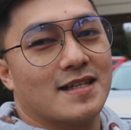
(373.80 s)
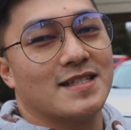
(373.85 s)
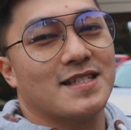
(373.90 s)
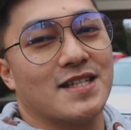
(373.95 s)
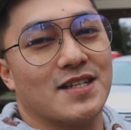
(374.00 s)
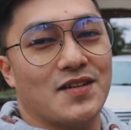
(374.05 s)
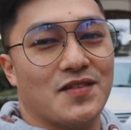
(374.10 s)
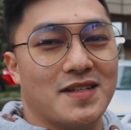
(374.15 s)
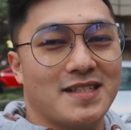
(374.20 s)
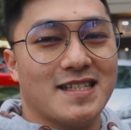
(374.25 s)

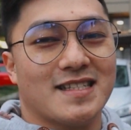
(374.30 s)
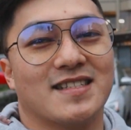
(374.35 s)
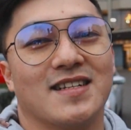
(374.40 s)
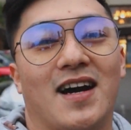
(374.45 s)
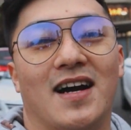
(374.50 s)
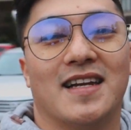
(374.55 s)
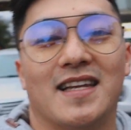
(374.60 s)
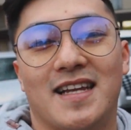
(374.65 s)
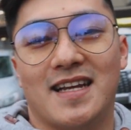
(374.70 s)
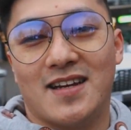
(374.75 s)
So I just
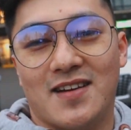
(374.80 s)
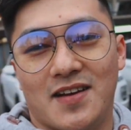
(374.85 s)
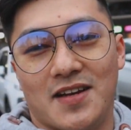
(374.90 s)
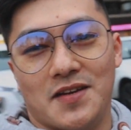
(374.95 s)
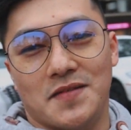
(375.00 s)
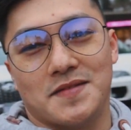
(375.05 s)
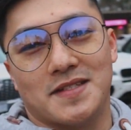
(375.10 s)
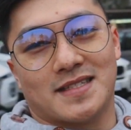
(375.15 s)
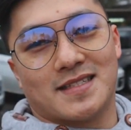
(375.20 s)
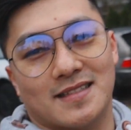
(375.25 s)
got here
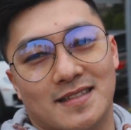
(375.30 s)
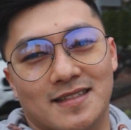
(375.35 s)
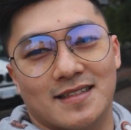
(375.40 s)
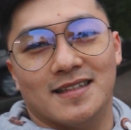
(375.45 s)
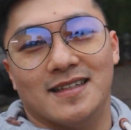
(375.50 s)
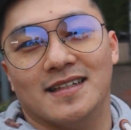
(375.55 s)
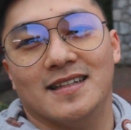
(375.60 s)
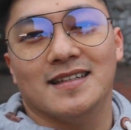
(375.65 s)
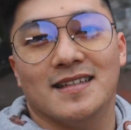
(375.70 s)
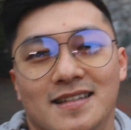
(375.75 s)
and I'm just
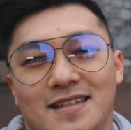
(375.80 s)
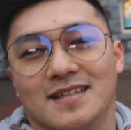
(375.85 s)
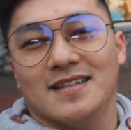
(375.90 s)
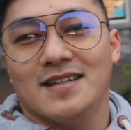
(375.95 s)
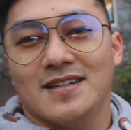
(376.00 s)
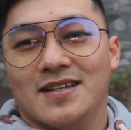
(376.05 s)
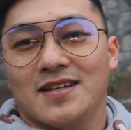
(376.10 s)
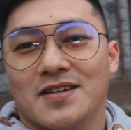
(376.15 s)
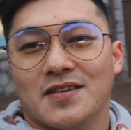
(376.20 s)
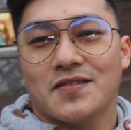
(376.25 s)
gonna
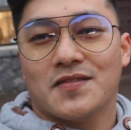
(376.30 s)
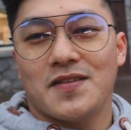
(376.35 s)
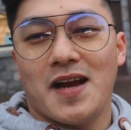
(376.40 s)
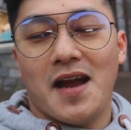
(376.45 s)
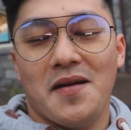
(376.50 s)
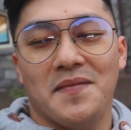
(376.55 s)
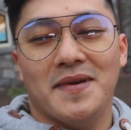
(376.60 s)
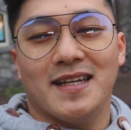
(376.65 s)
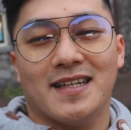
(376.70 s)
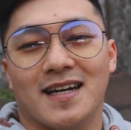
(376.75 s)

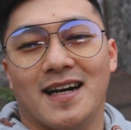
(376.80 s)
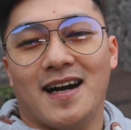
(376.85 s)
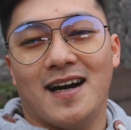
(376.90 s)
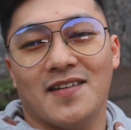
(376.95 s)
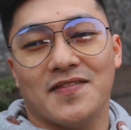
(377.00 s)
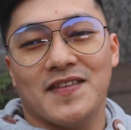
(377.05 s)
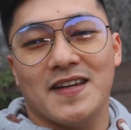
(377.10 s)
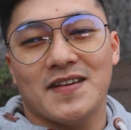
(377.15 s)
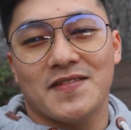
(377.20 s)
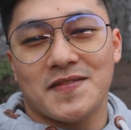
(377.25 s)
grab my
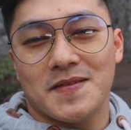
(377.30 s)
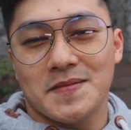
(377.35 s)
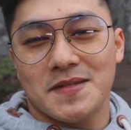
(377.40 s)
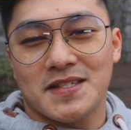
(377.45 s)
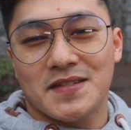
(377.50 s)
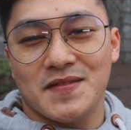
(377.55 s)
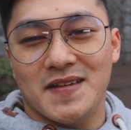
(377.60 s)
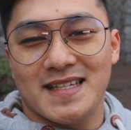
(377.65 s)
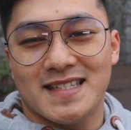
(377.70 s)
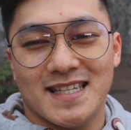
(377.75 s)
coffee from
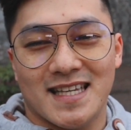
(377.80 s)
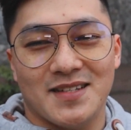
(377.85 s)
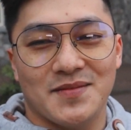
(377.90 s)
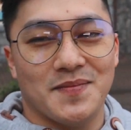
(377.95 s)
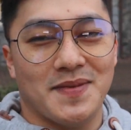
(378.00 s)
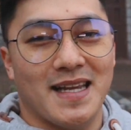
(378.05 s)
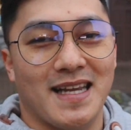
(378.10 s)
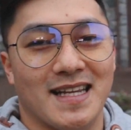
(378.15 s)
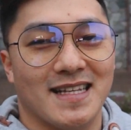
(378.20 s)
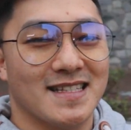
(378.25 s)
Sweets
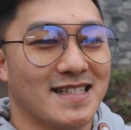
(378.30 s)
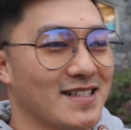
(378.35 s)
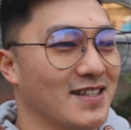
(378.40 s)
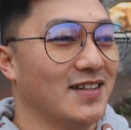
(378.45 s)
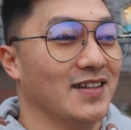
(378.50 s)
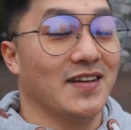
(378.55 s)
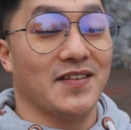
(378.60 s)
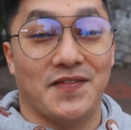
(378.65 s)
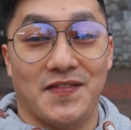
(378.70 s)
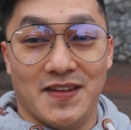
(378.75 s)
and Beans.
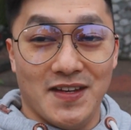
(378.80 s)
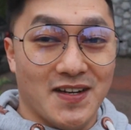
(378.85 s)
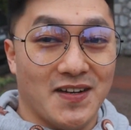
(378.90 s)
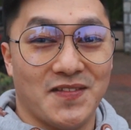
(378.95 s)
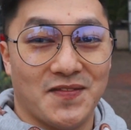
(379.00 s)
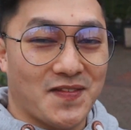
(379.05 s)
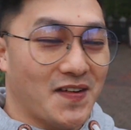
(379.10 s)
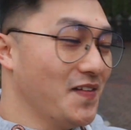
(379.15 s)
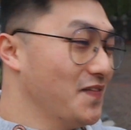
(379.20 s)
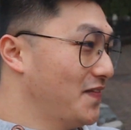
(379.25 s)
So if
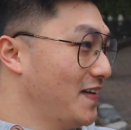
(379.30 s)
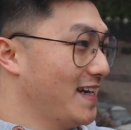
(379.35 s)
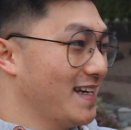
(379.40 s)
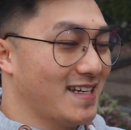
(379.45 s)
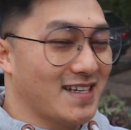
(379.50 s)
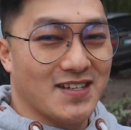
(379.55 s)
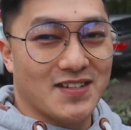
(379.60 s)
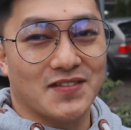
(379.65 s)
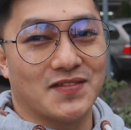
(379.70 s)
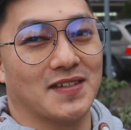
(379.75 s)
you're from
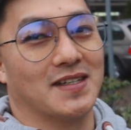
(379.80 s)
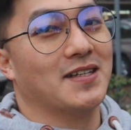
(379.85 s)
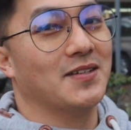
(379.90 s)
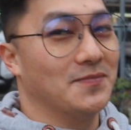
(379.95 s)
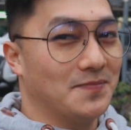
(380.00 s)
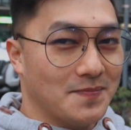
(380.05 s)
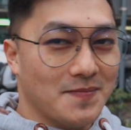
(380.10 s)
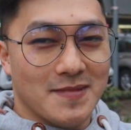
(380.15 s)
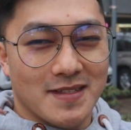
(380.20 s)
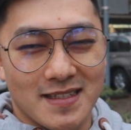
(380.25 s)

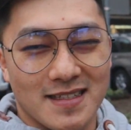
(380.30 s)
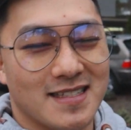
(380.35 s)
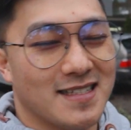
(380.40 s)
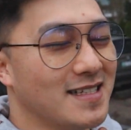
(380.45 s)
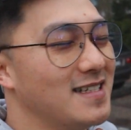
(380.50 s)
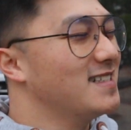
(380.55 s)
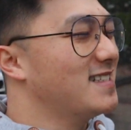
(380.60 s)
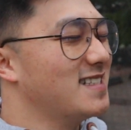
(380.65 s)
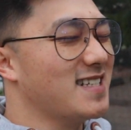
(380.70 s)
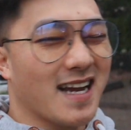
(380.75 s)
Vancouver, you
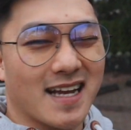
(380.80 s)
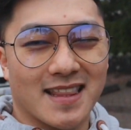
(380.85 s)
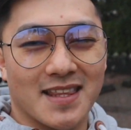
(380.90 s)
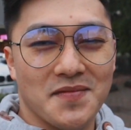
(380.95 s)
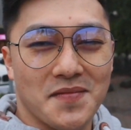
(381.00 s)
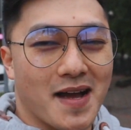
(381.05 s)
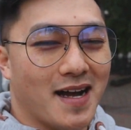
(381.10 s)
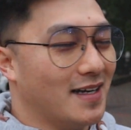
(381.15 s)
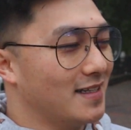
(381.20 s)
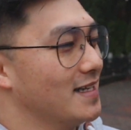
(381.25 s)
should check
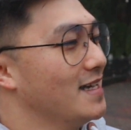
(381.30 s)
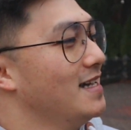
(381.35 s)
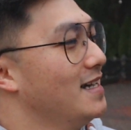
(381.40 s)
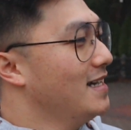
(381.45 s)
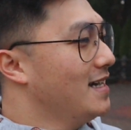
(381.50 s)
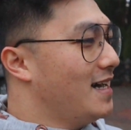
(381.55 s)
them out.